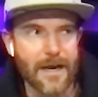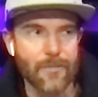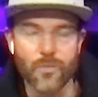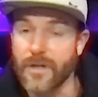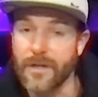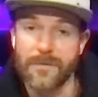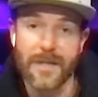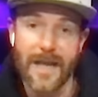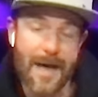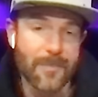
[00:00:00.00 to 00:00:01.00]
am really,
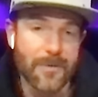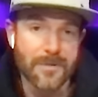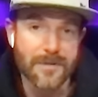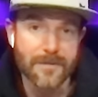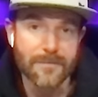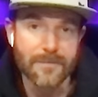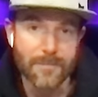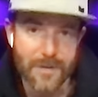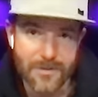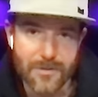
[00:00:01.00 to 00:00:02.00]
really happy with the the
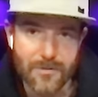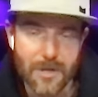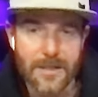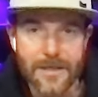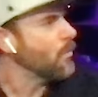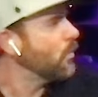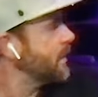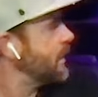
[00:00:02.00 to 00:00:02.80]
picture quality. What